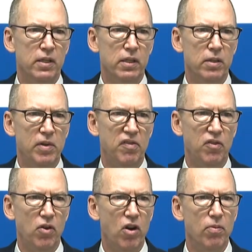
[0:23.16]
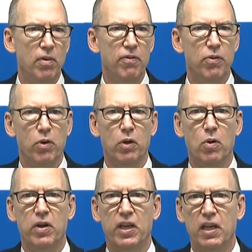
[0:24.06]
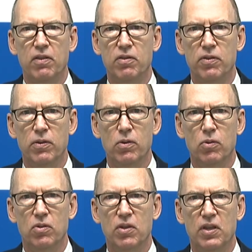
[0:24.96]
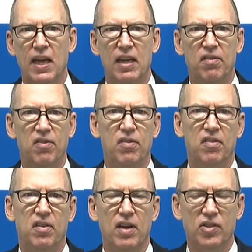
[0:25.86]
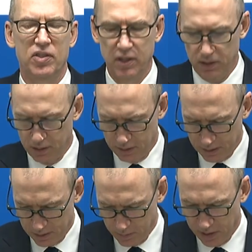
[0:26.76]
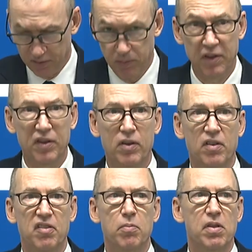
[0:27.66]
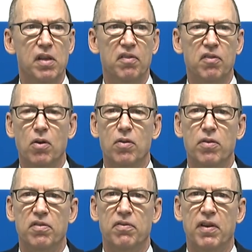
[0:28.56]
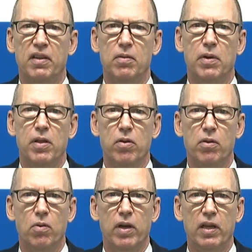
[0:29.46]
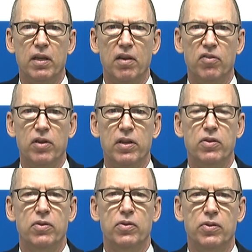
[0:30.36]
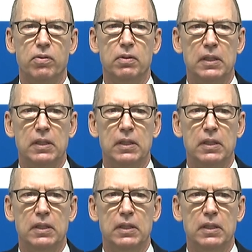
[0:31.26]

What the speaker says: Let me start before going into today's discussion by expressing our sympathies to all those affected by the earthquake yesterday in Kyushu.